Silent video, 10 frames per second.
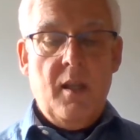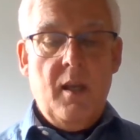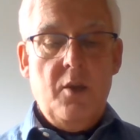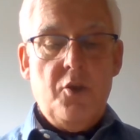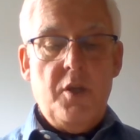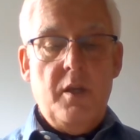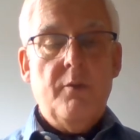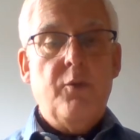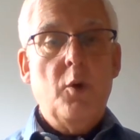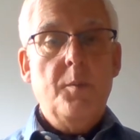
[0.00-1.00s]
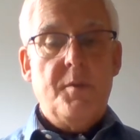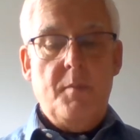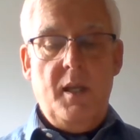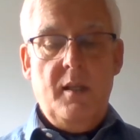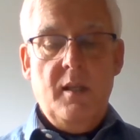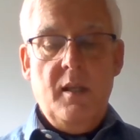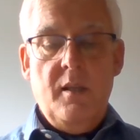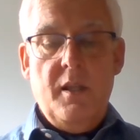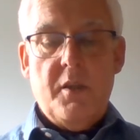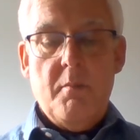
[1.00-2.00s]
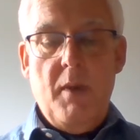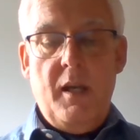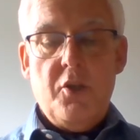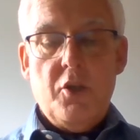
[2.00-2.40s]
and she informed me that the manager